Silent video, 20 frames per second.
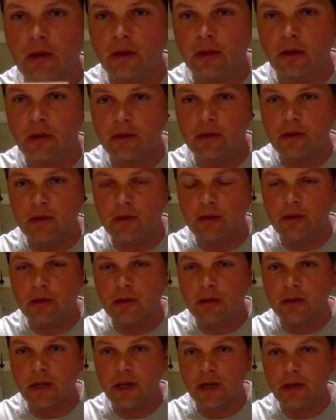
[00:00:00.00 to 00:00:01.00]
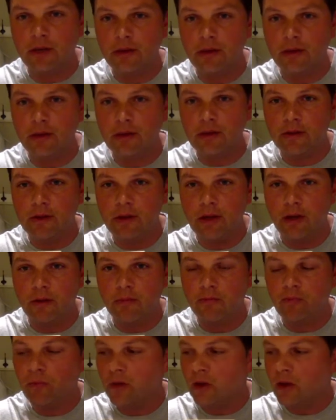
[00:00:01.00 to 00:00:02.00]
this looks exactly the
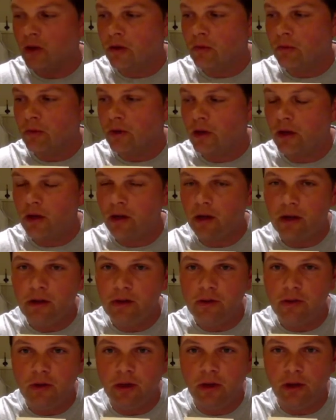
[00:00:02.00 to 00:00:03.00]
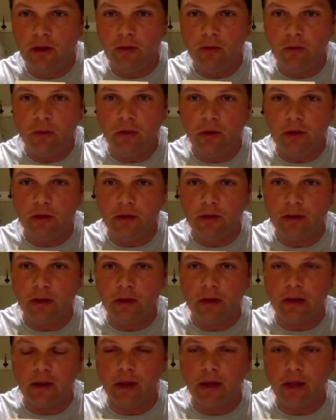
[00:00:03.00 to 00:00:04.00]
same, but as you add the water to the
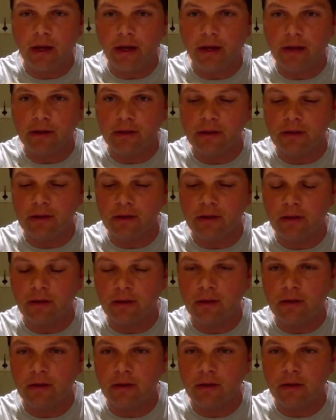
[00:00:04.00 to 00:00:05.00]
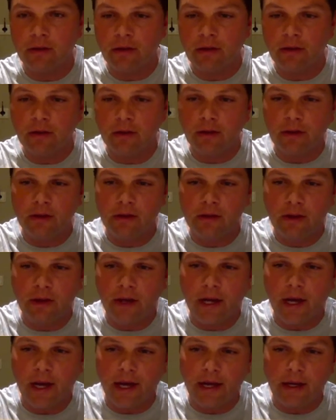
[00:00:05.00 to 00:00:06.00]
glass, it's going
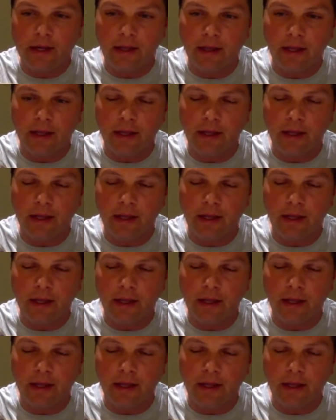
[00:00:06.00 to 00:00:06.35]
to act like a